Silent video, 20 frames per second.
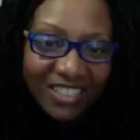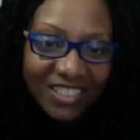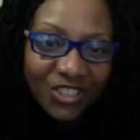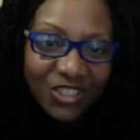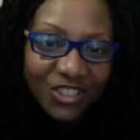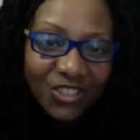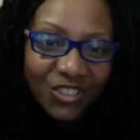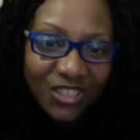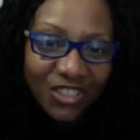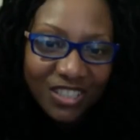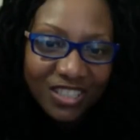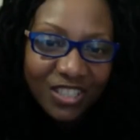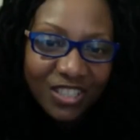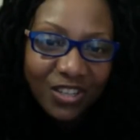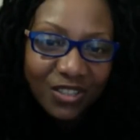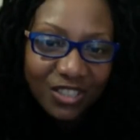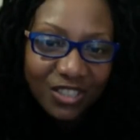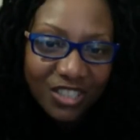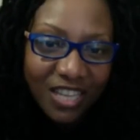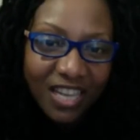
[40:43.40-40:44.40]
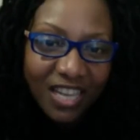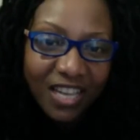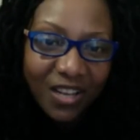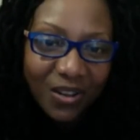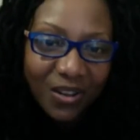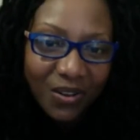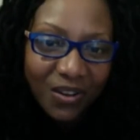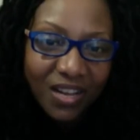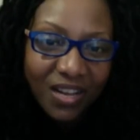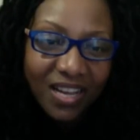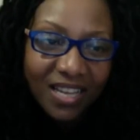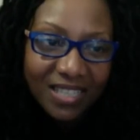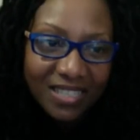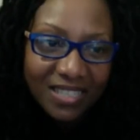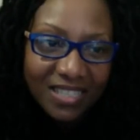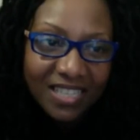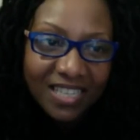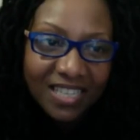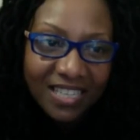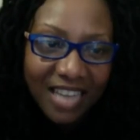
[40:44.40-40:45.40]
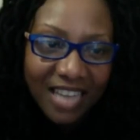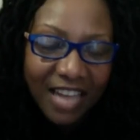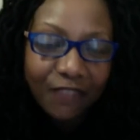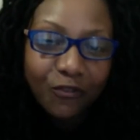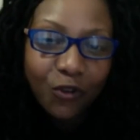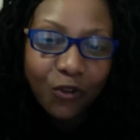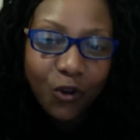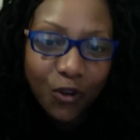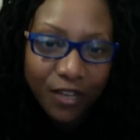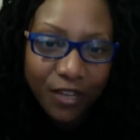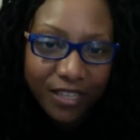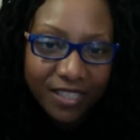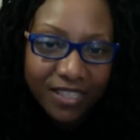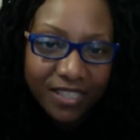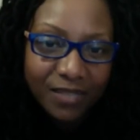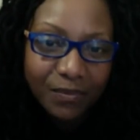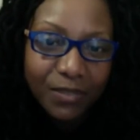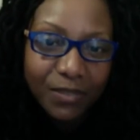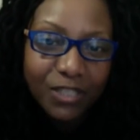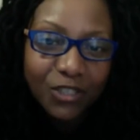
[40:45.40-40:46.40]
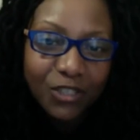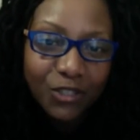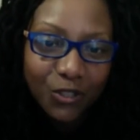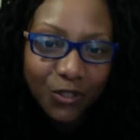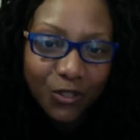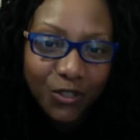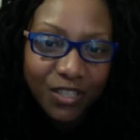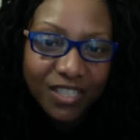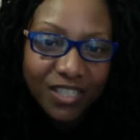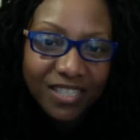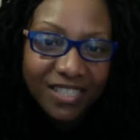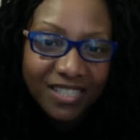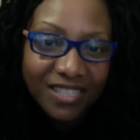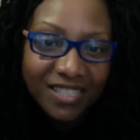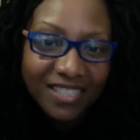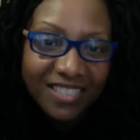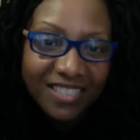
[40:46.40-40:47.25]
Joice. Oh, J-O-I-C, like voice, but Joice.